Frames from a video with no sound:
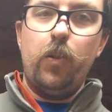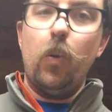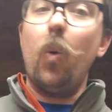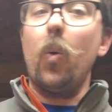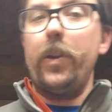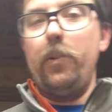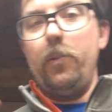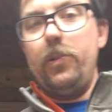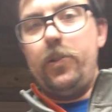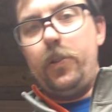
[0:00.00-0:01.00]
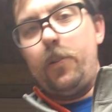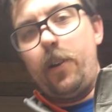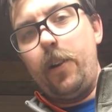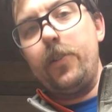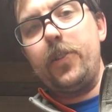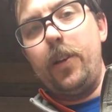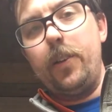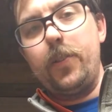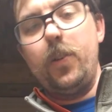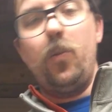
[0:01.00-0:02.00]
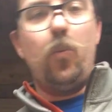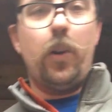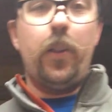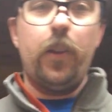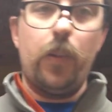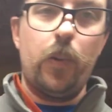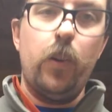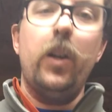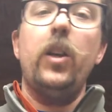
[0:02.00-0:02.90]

or you were using your iron sights, one or the other.